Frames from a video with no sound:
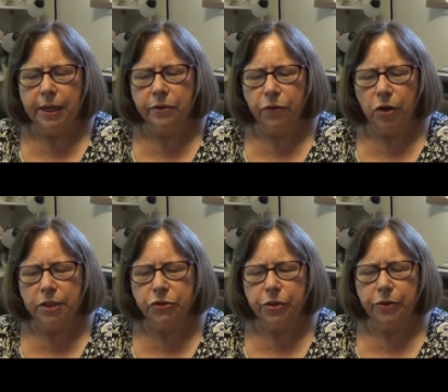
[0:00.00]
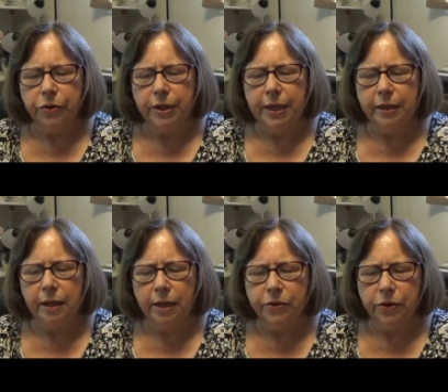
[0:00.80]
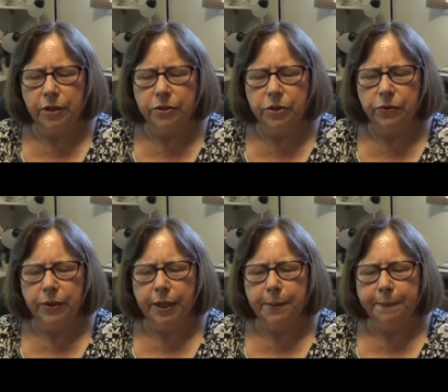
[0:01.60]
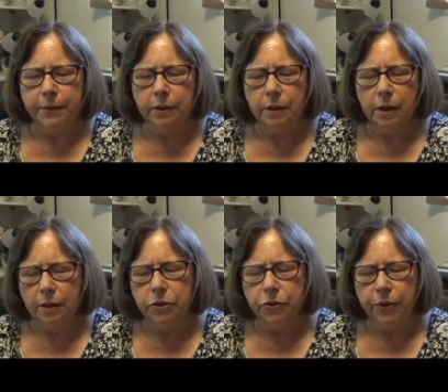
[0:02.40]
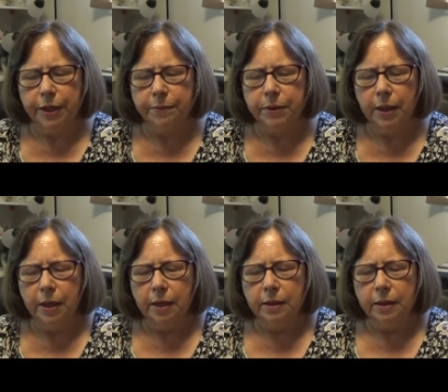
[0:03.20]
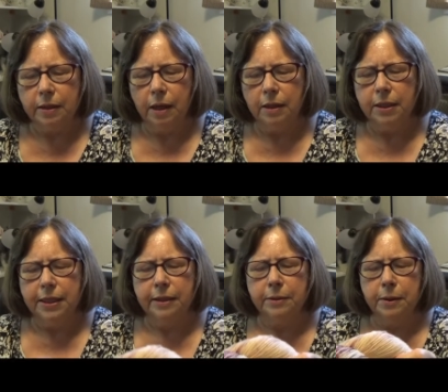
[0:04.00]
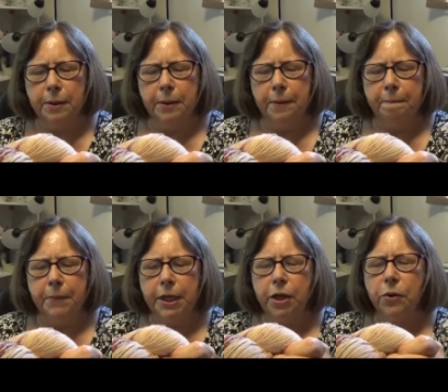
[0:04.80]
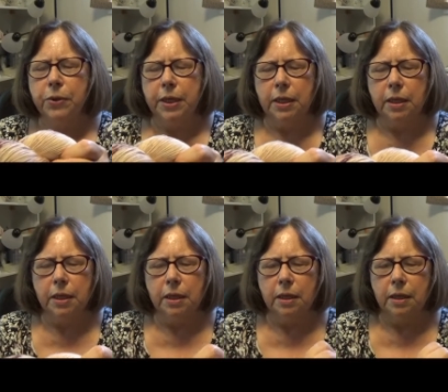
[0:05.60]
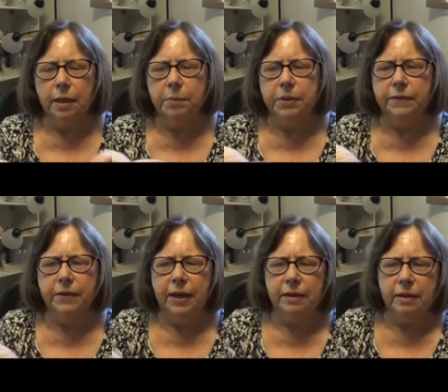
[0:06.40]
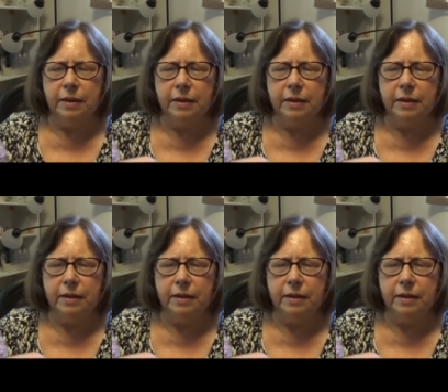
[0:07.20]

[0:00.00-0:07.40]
It's 438 yards or 100 grams, 100 grams. This color is Minnioki. I believe that's a